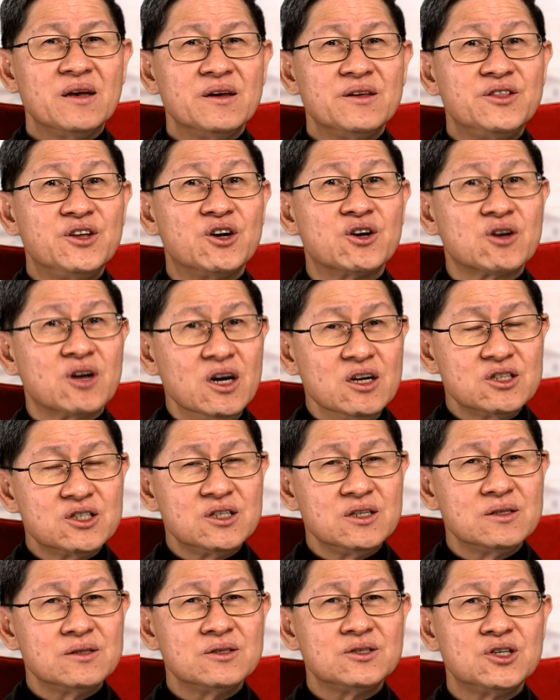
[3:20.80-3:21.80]
Their
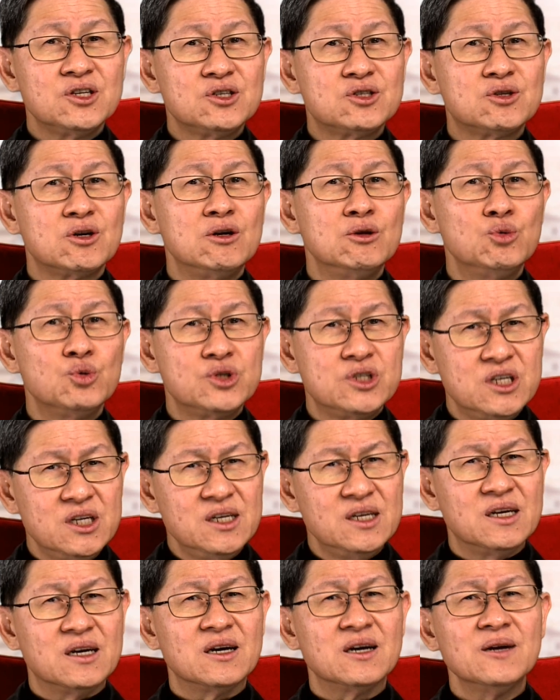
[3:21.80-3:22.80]
cousin, Sister
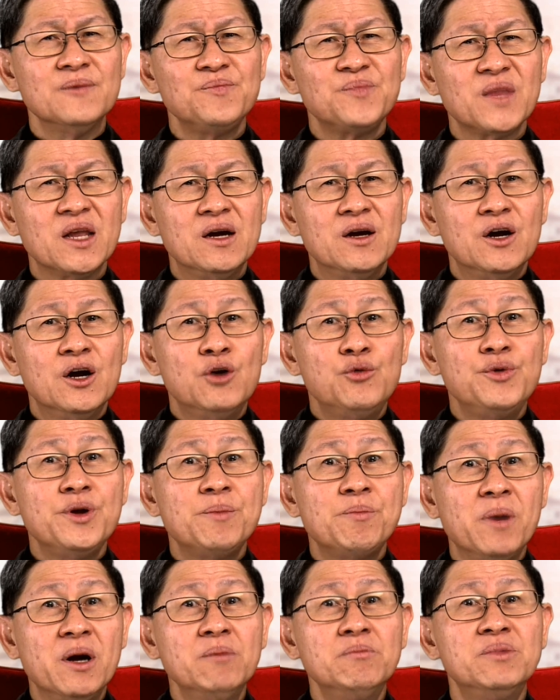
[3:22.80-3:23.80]
Lucia,
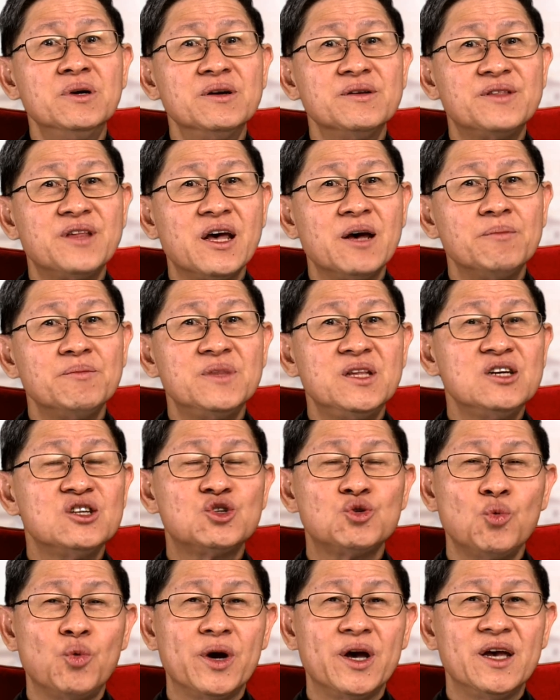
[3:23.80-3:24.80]
remembered them
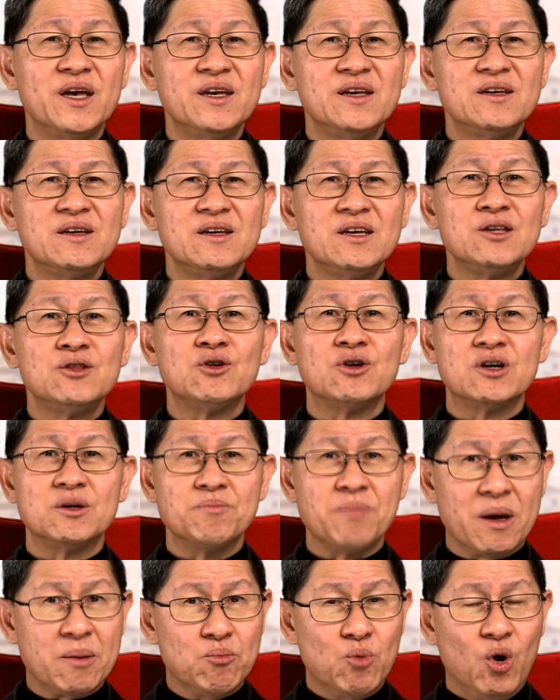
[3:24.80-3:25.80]
this way in her
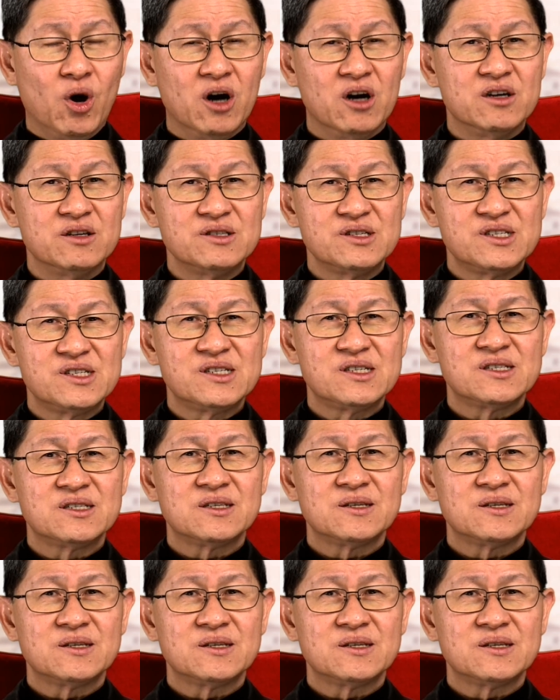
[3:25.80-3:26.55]
memoirs.